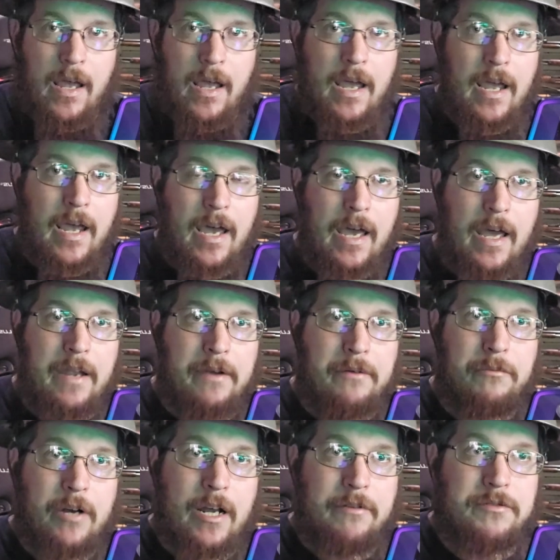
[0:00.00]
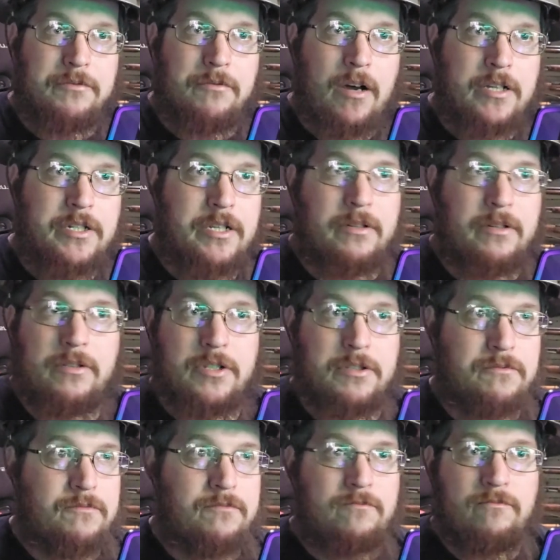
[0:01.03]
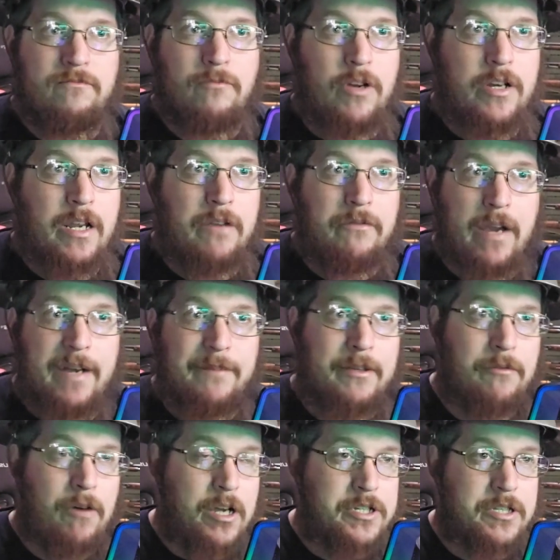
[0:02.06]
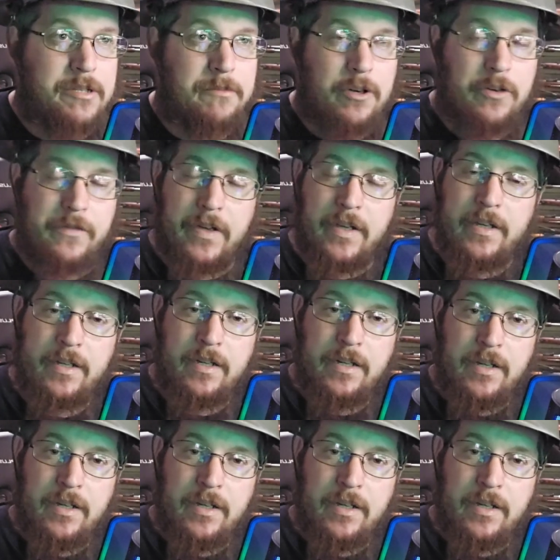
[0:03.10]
And when I was watching, just one day randomly watching the movie,